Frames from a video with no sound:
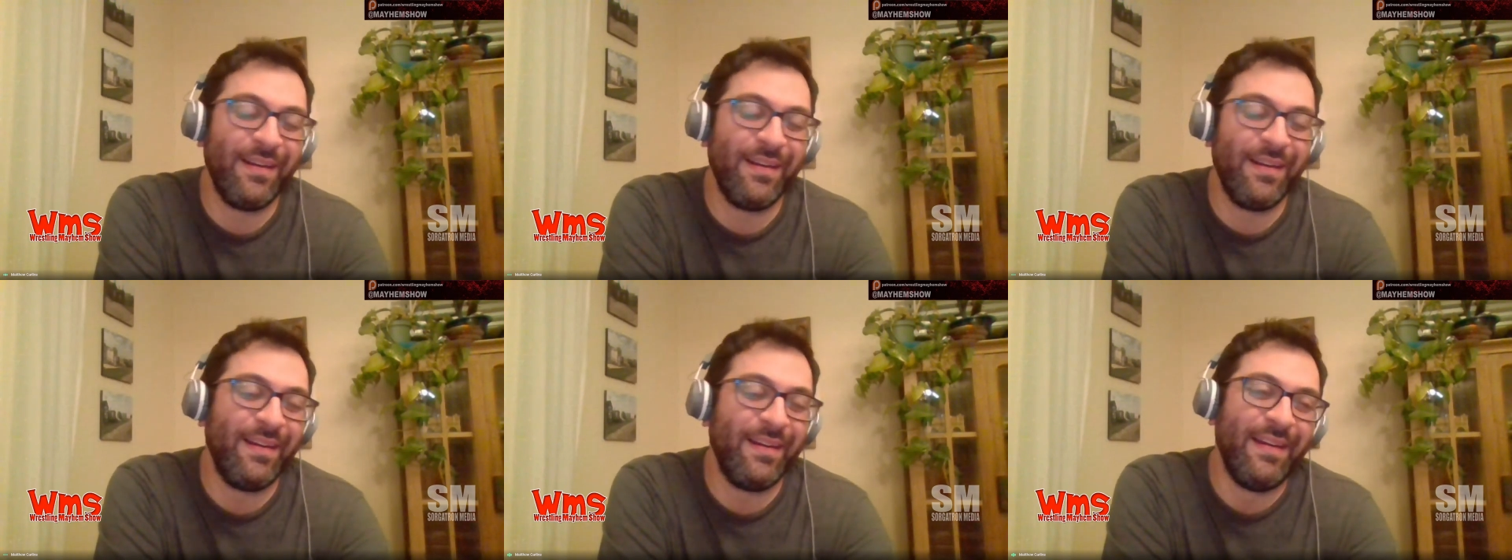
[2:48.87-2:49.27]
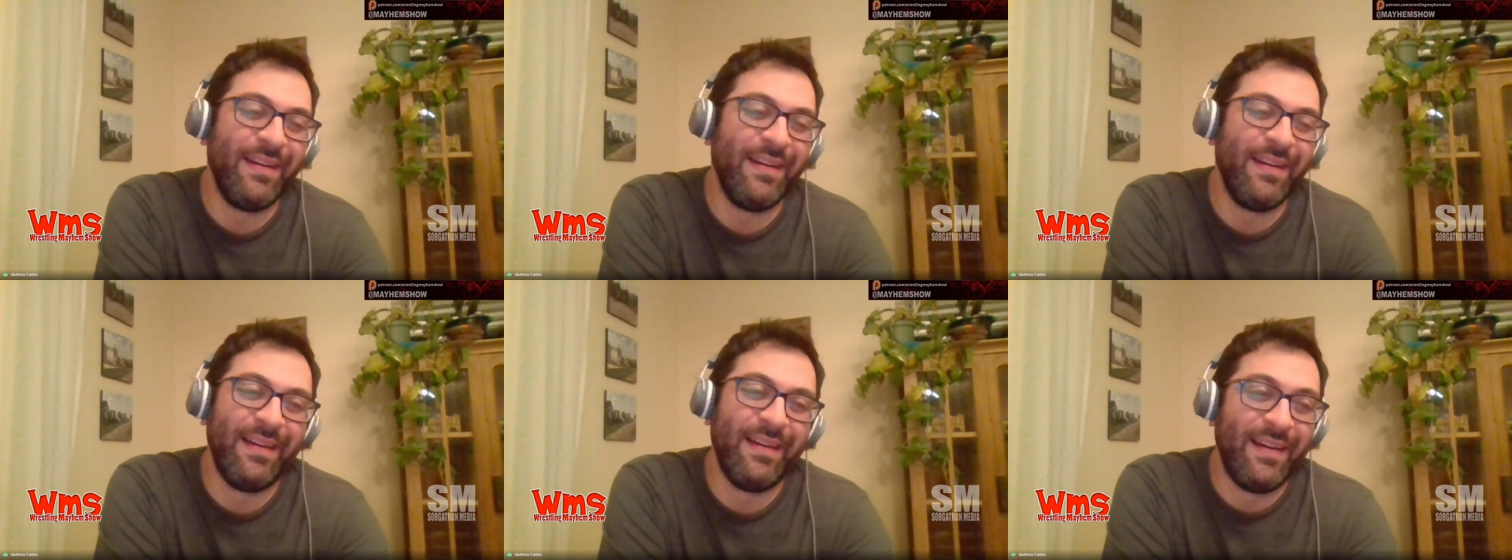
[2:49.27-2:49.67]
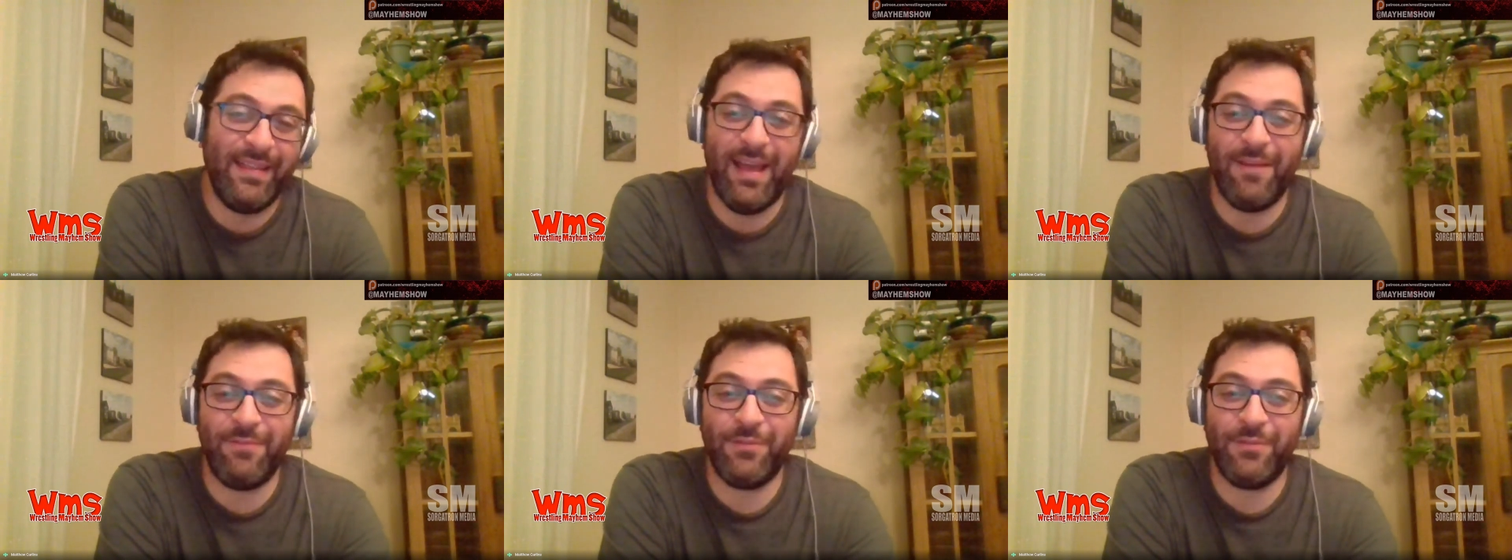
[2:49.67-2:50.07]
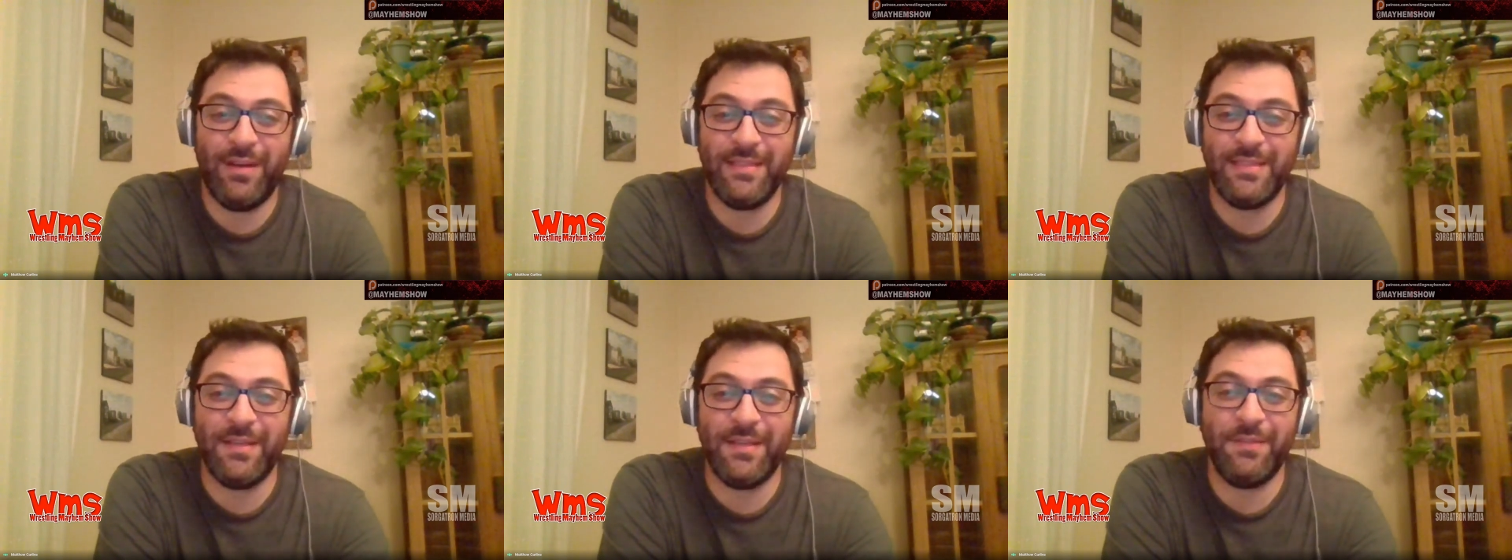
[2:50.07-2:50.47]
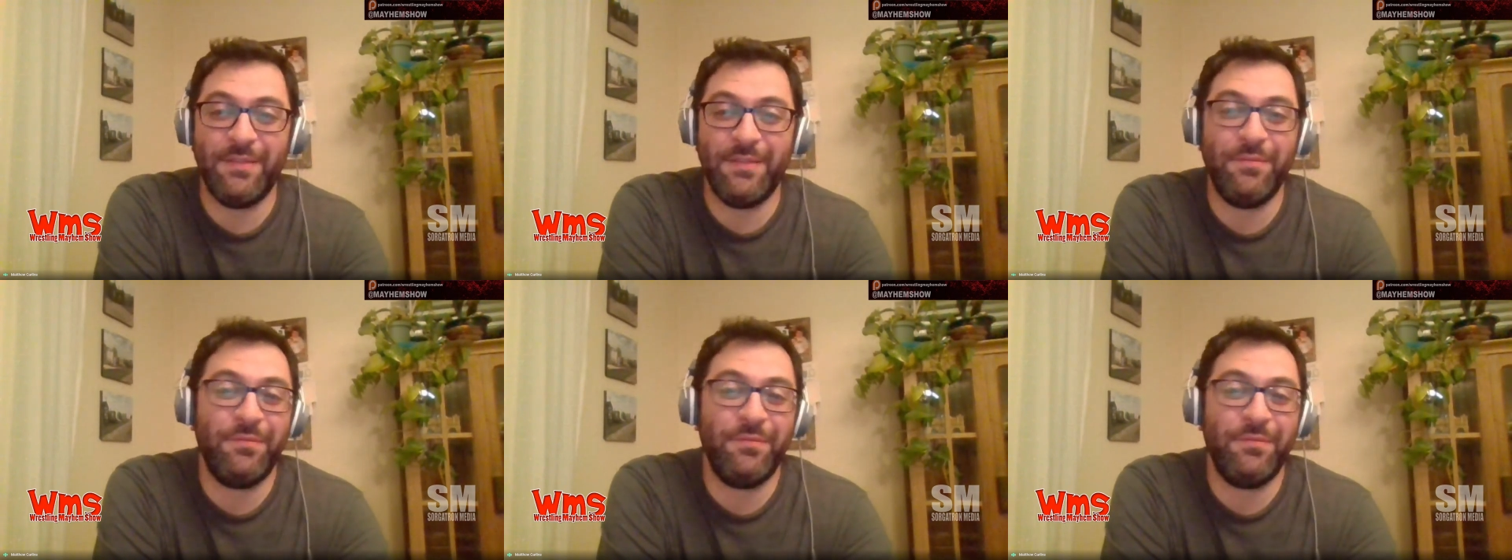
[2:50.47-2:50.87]
And after his influence is
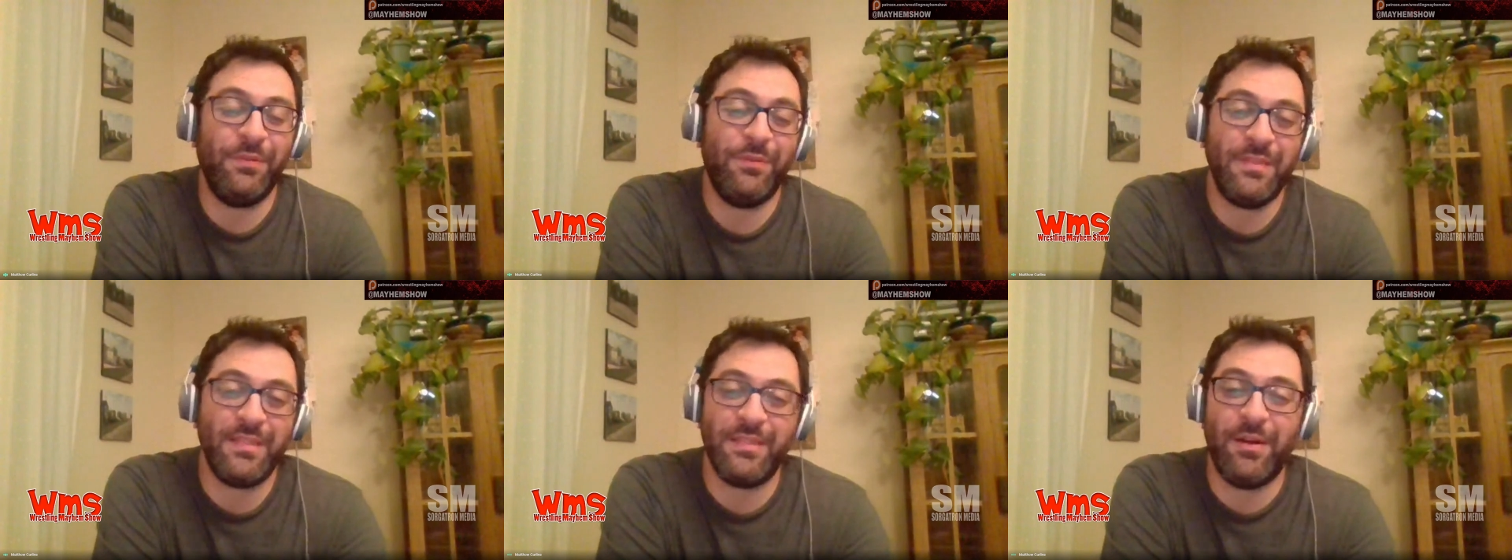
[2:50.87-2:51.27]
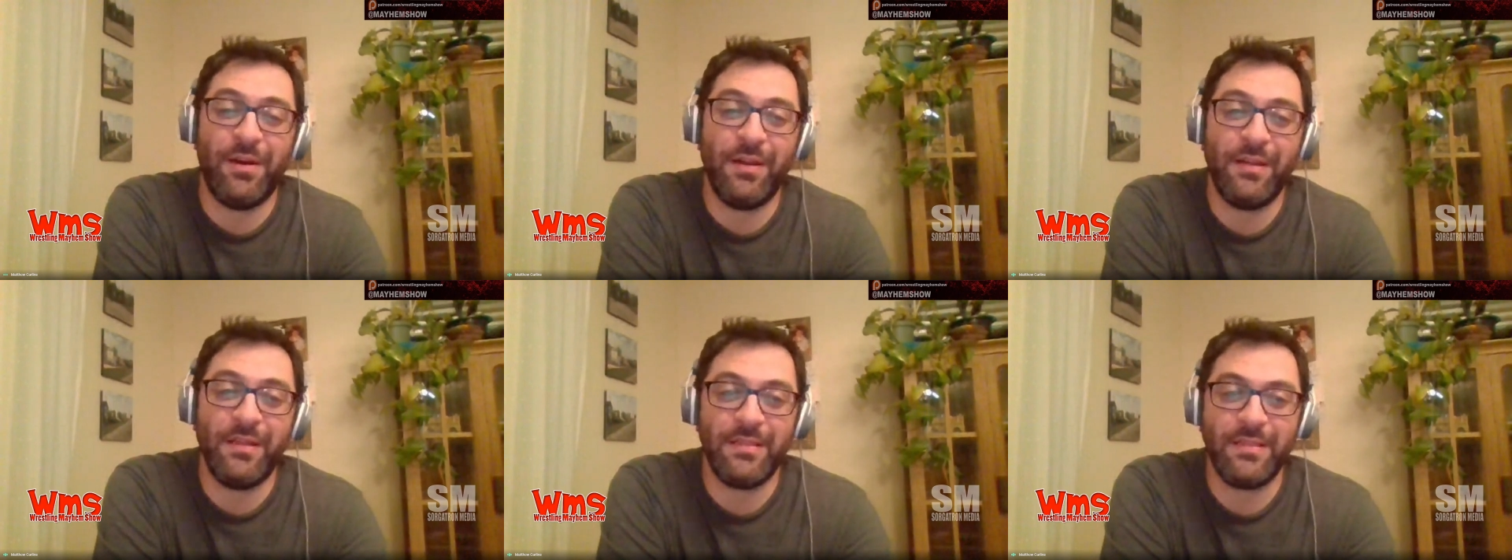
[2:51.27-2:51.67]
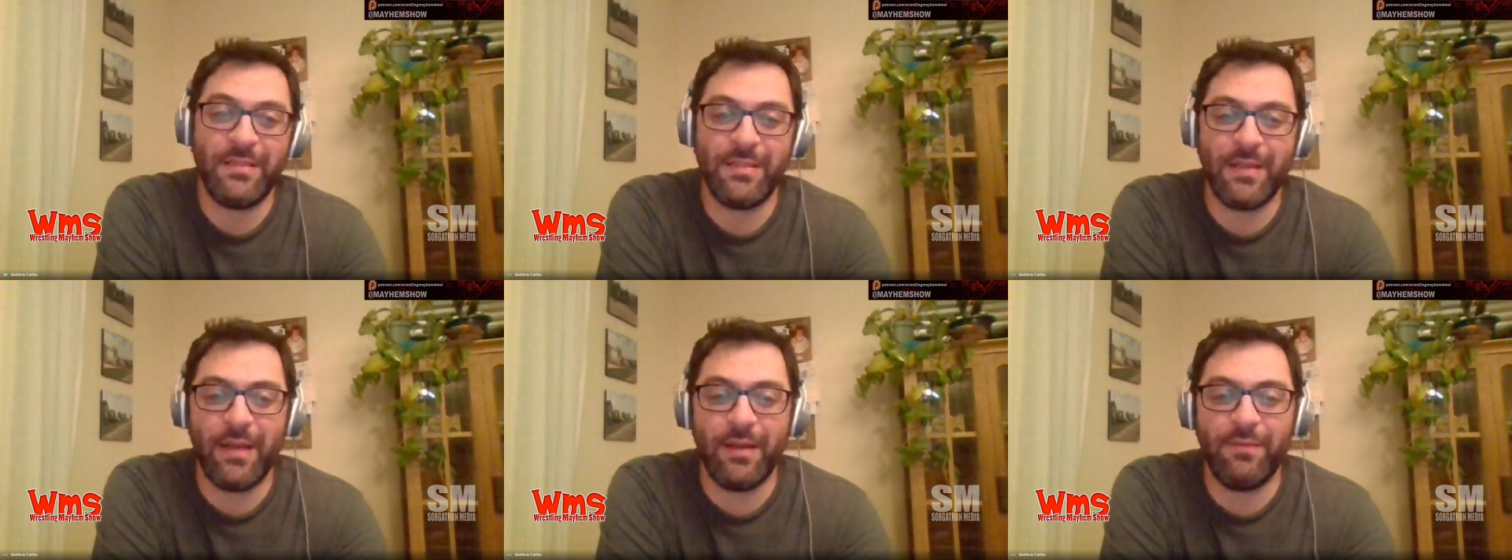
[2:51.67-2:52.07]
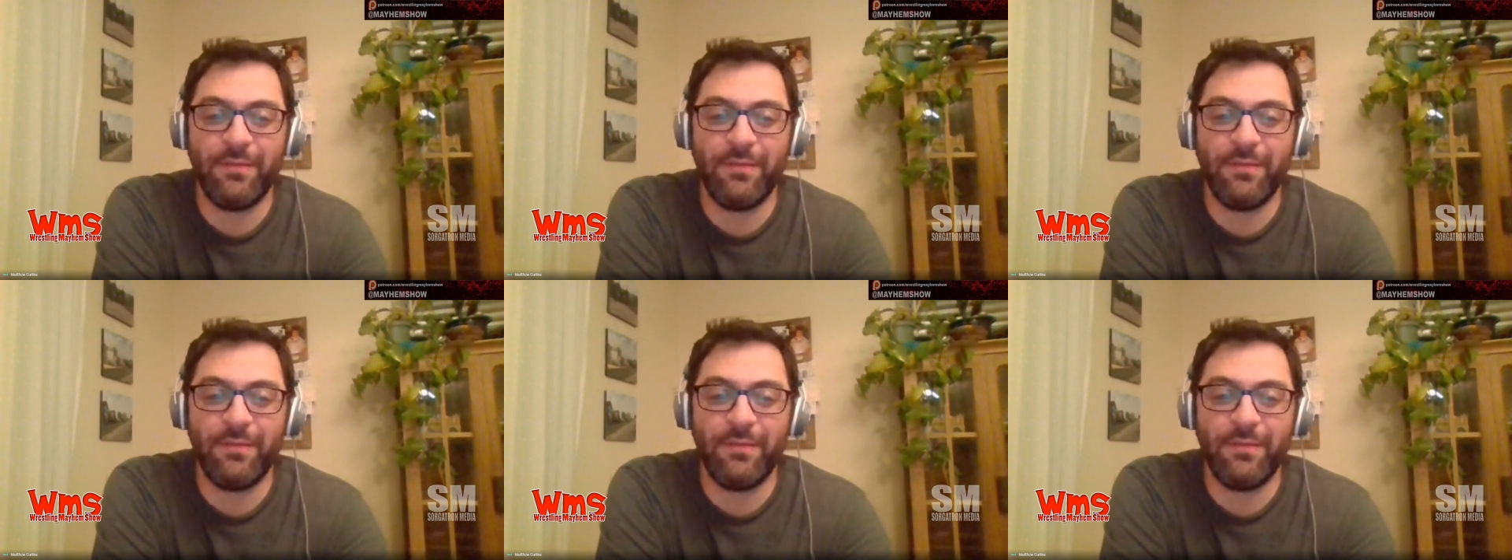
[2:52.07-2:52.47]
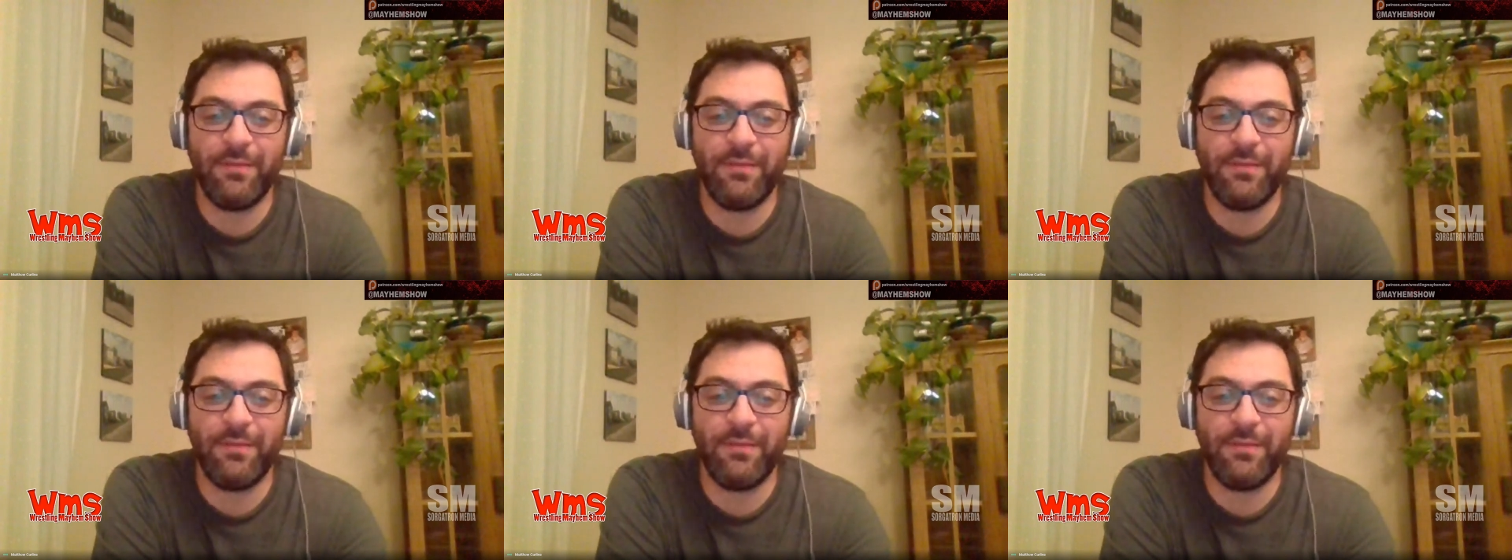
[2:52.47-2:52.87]
gone, is kind of how mm-hmm.